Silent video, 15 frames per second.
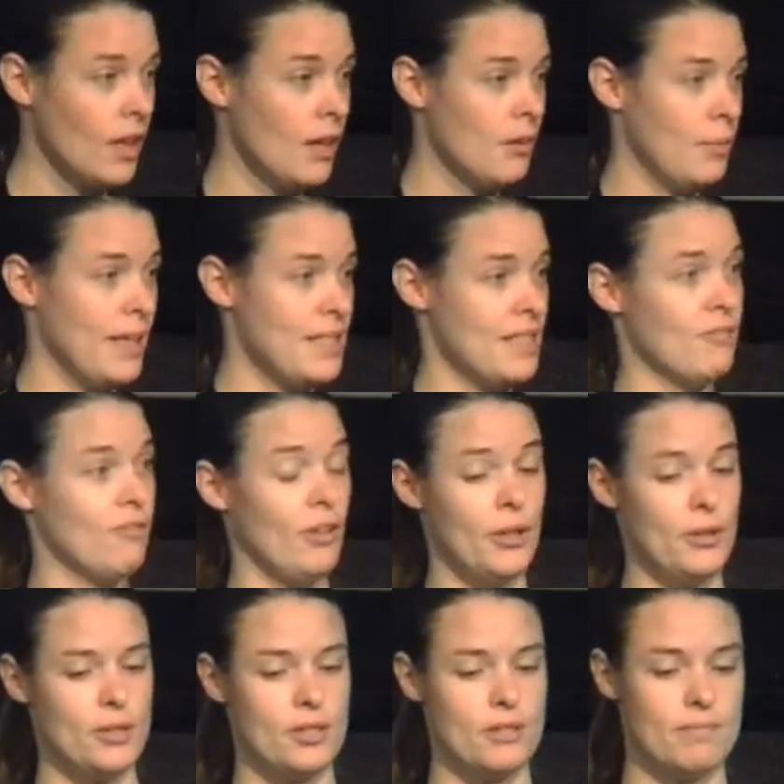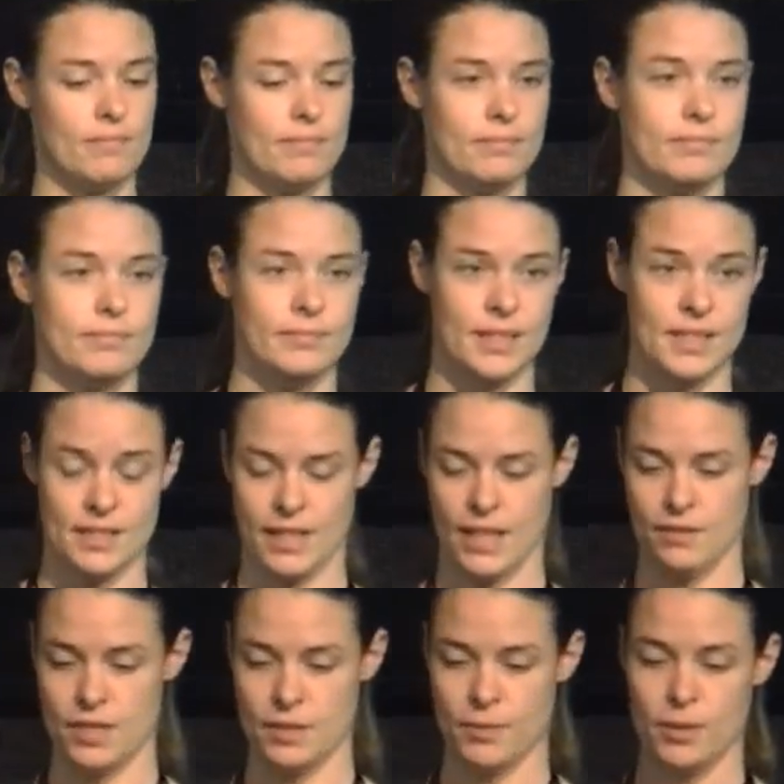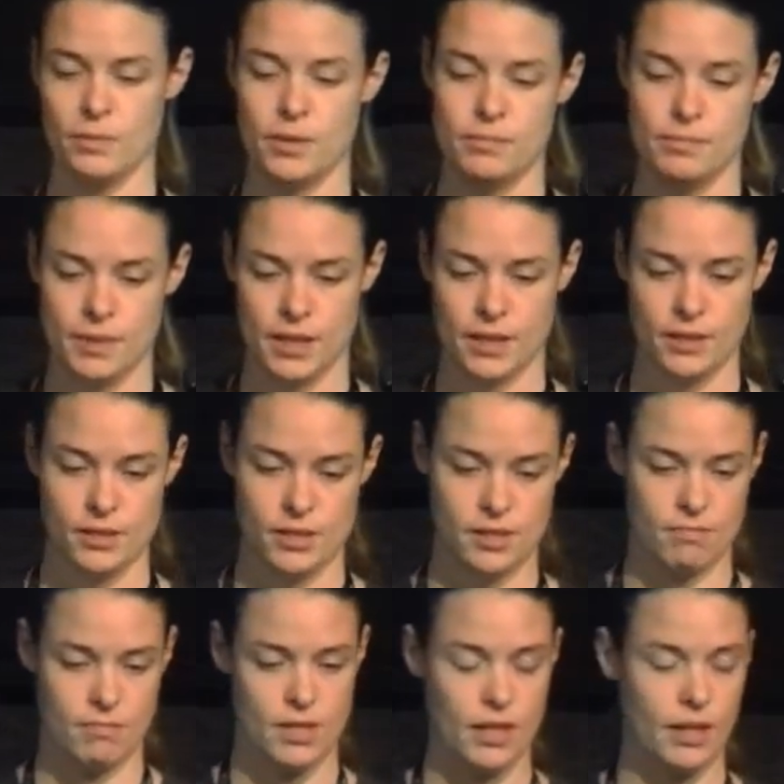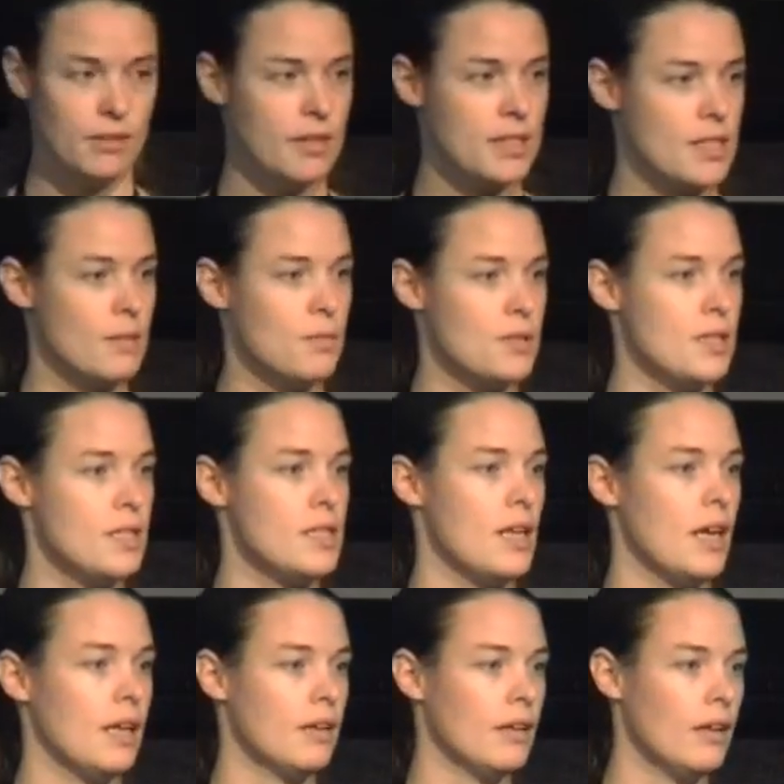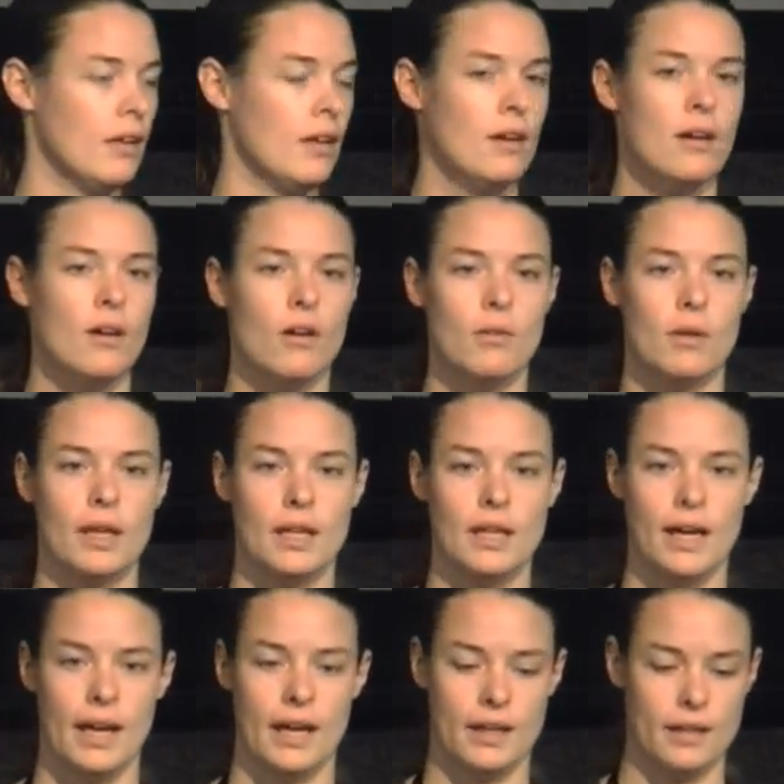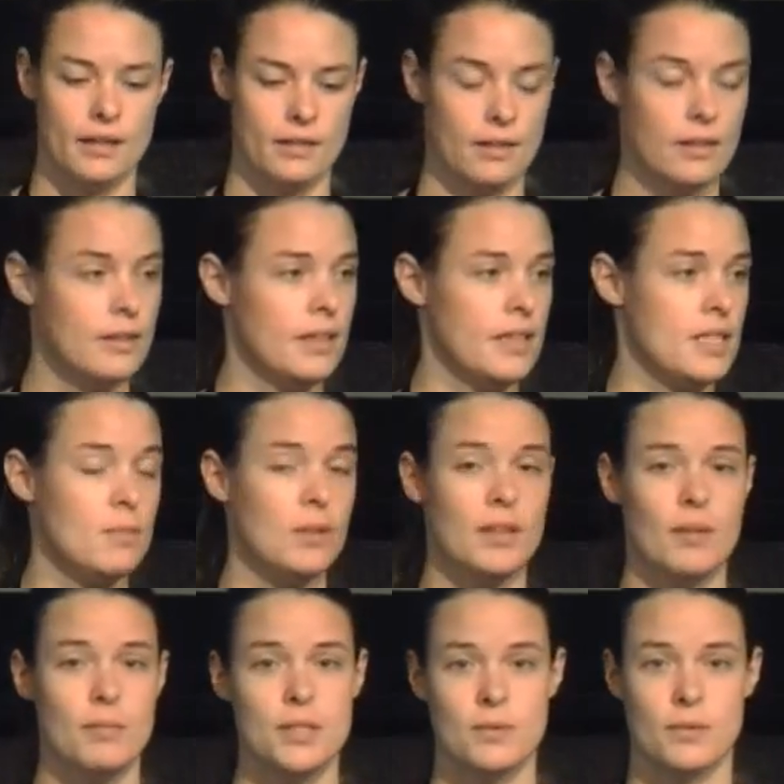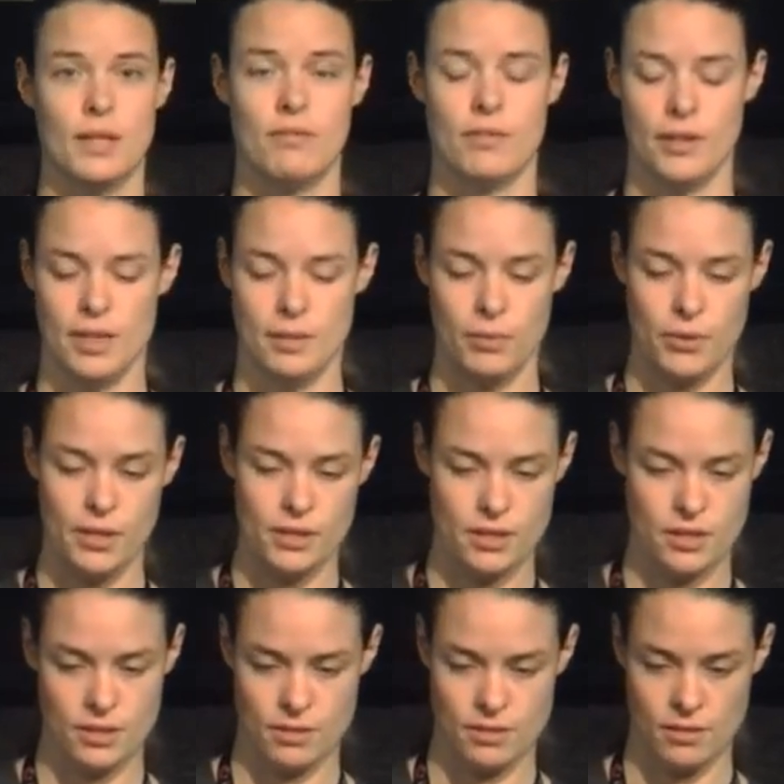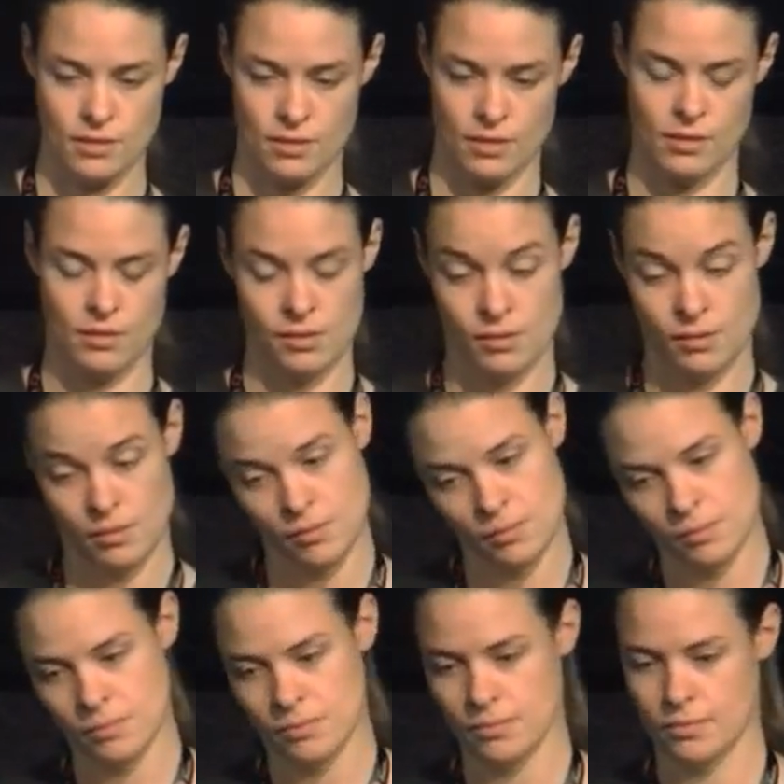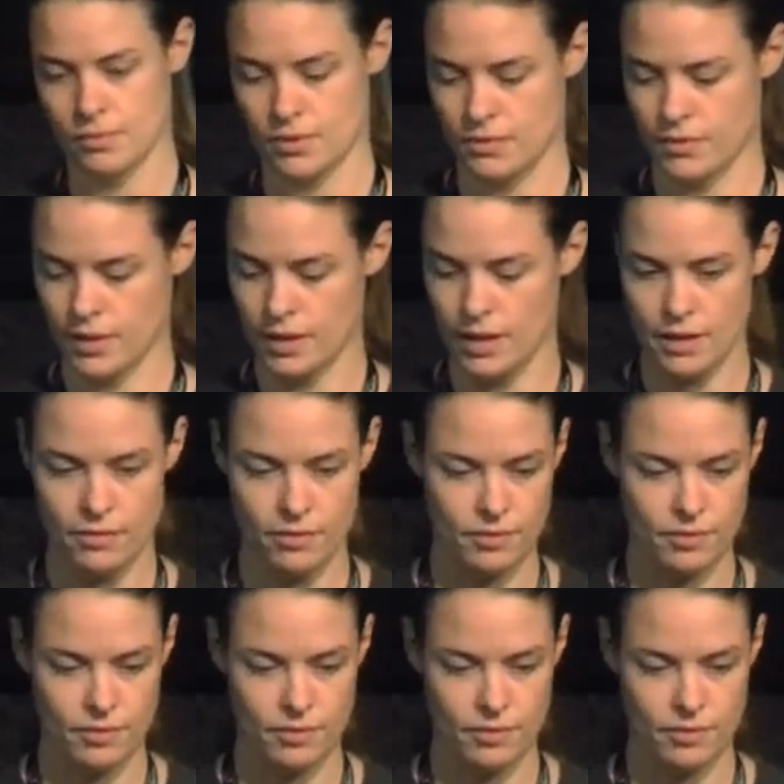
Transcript: Passing floats doesn't have this problem because the assumption is that only decimal numbers will have floating points. That's fair enough.